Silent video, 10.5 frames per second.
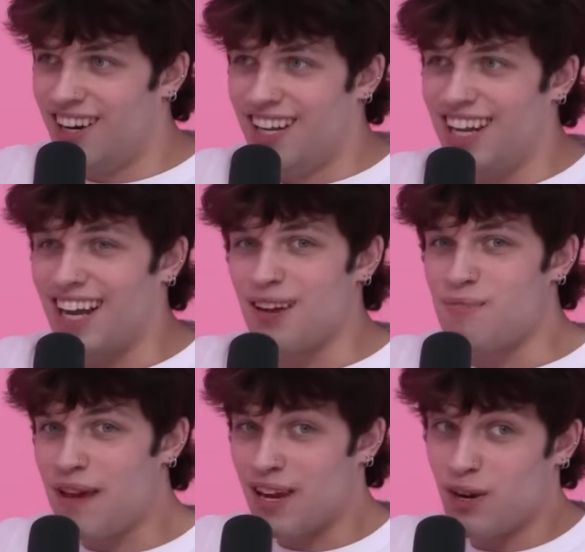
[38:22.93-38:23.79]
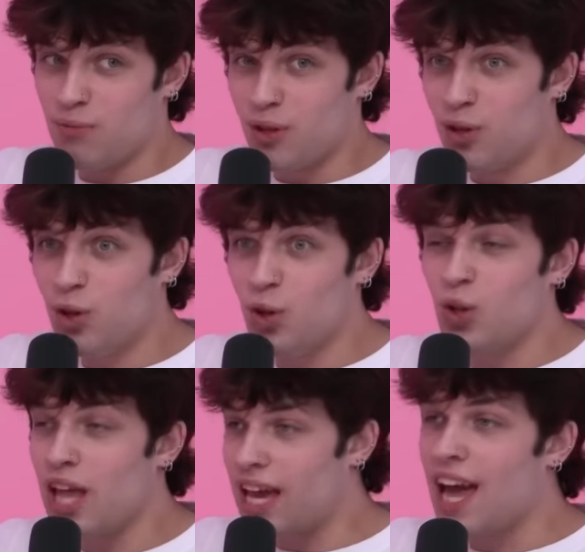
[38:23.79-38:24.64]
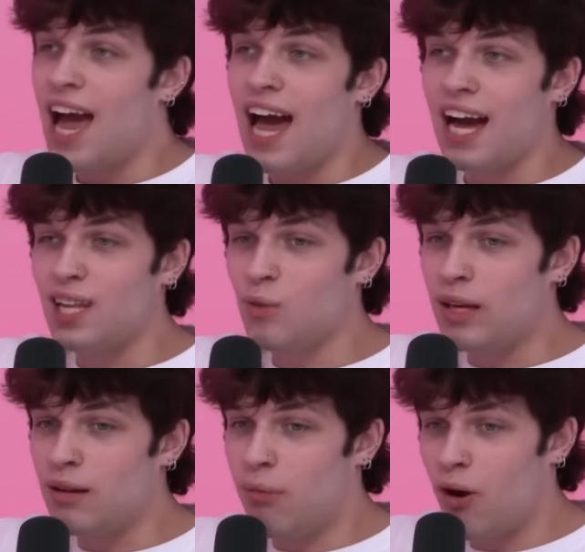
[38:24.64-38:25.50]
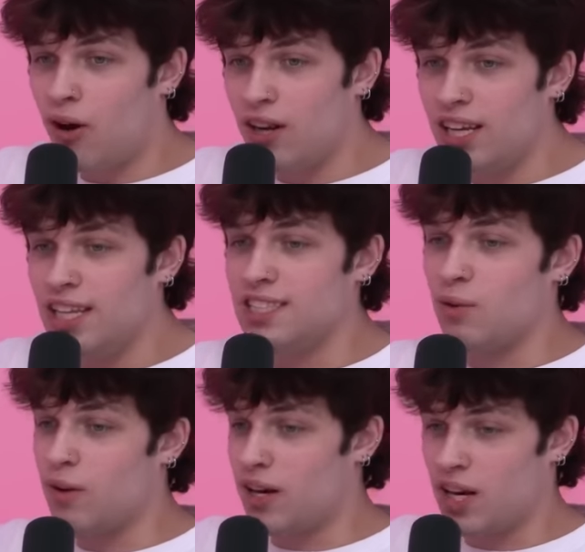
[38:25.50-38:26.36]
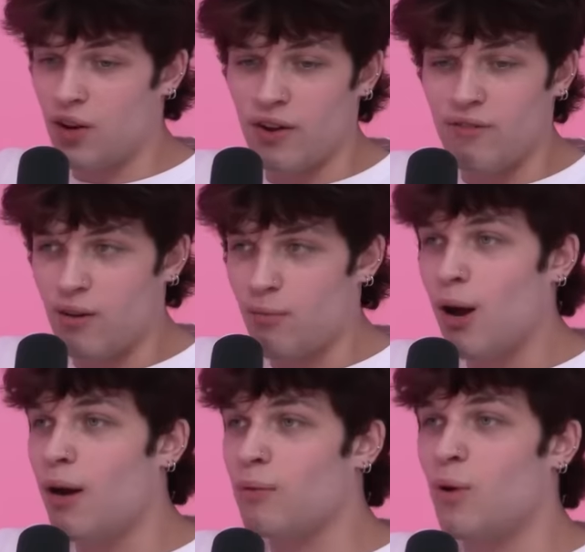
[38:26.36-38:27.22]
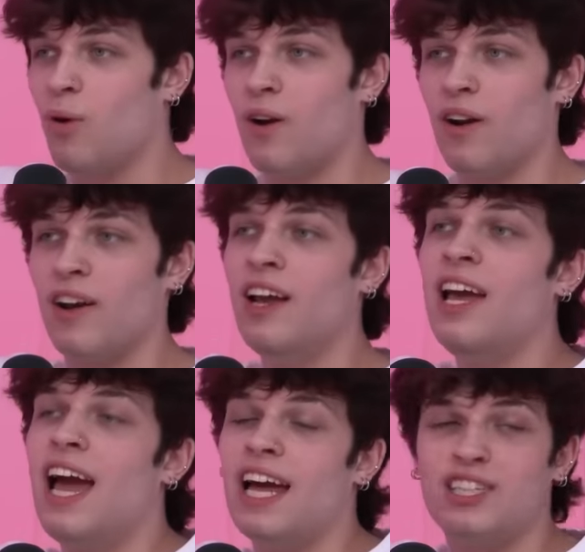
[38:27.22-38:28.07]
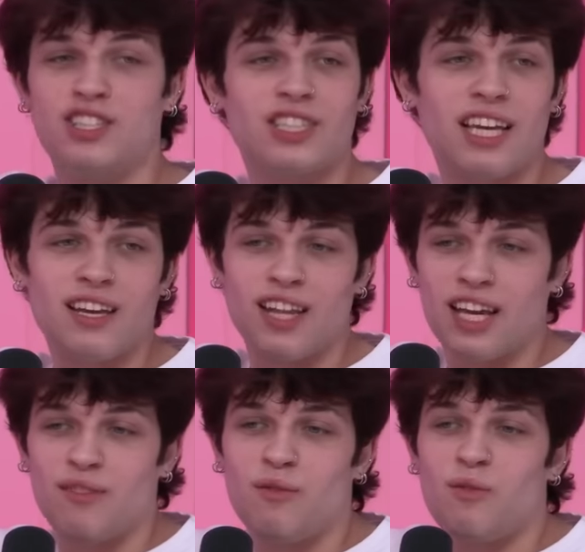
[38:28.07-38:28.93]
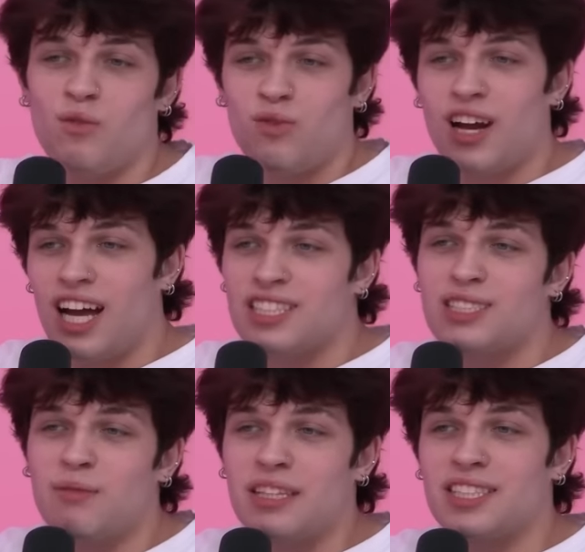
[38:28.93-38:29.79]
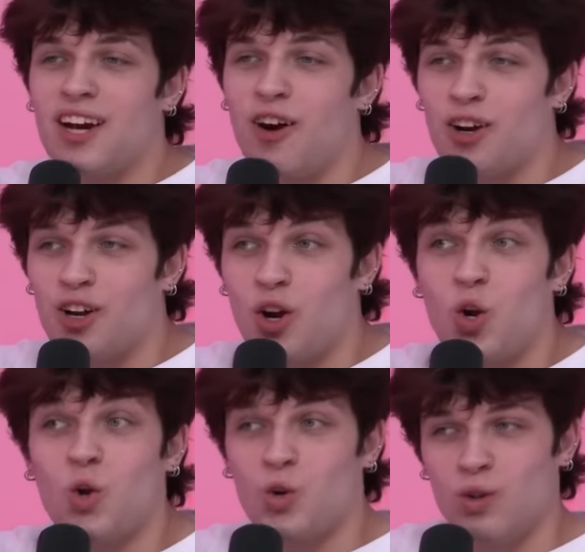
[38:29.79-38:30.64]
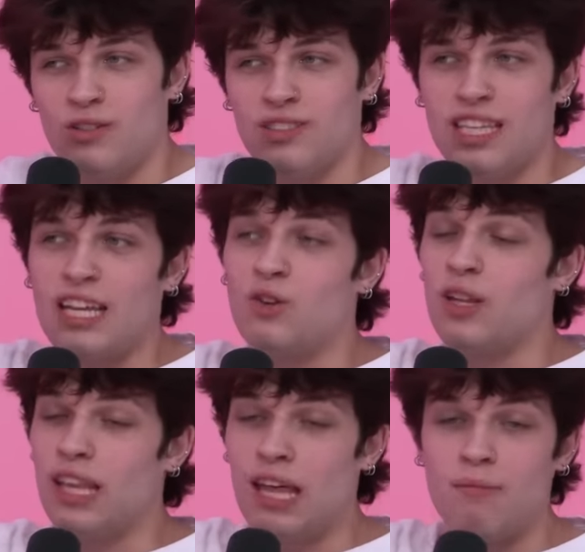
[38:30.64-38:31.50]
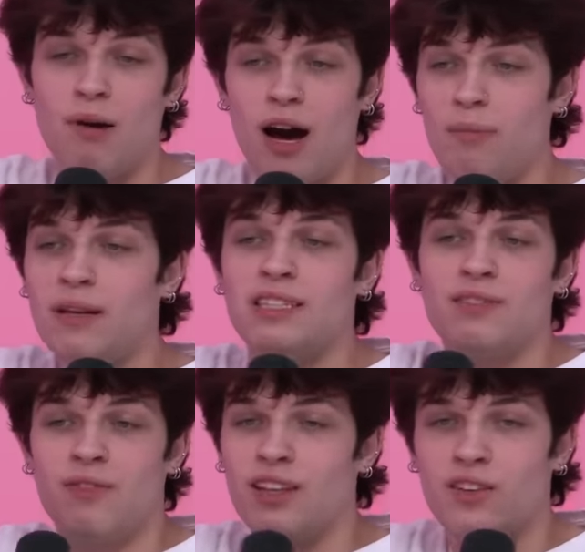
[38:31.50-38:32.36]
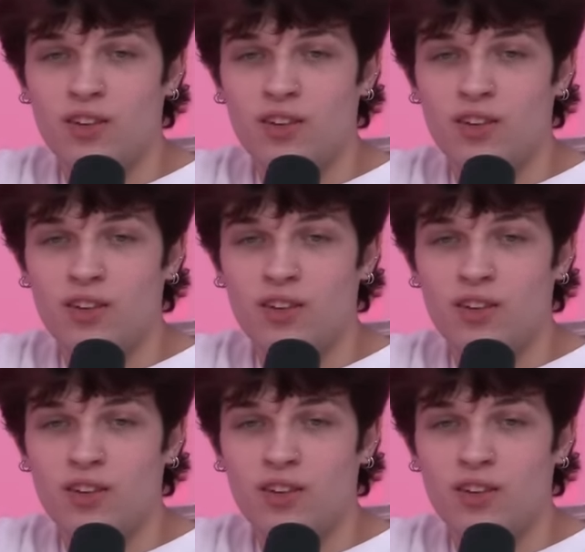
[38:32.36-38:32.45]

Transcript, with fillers: Yes. Like pink yep. or blue, like Halloween parties, like we're gonna go get fun popcorn. I like and it's it. just like like customized kernels that you can mm. then pop mm. into fun little.